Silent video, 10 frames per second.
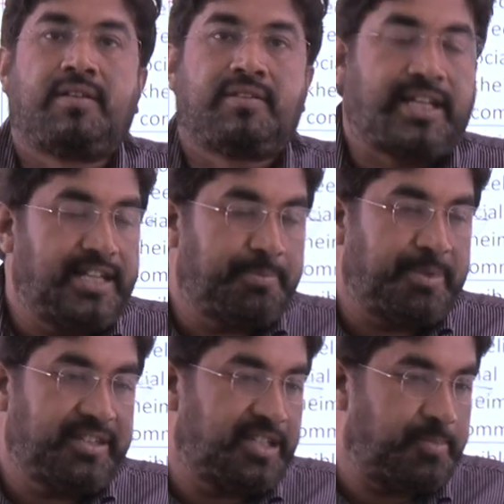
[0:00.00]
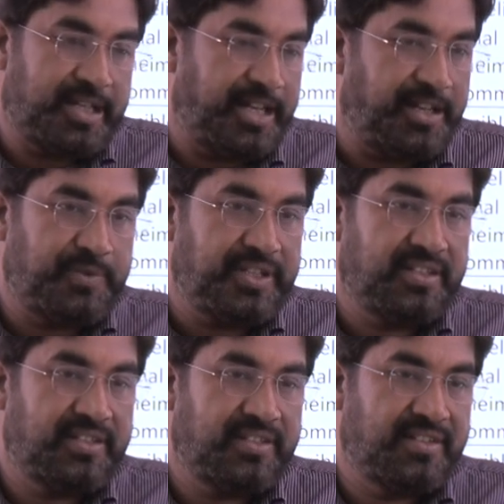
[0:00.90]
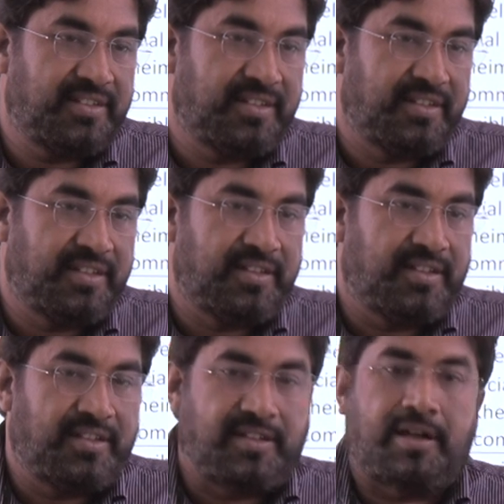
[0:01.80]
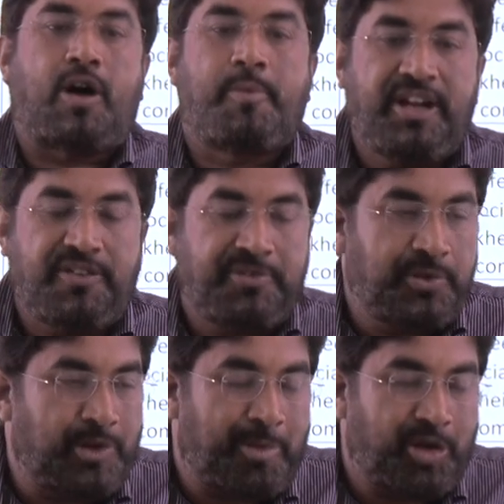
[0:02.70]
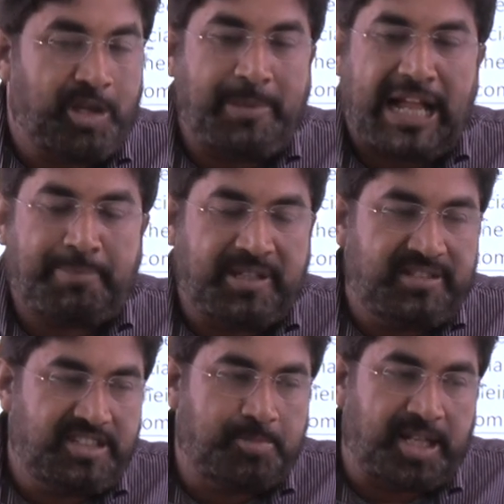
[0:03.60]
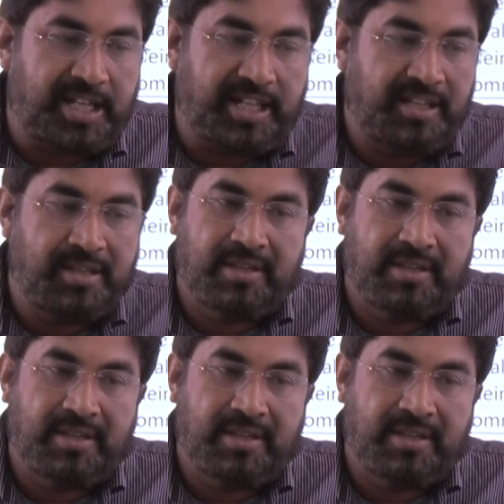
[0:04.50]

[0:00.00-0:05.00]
Dalit Panther Party, no one? How many of you know about the Black Panthers Party?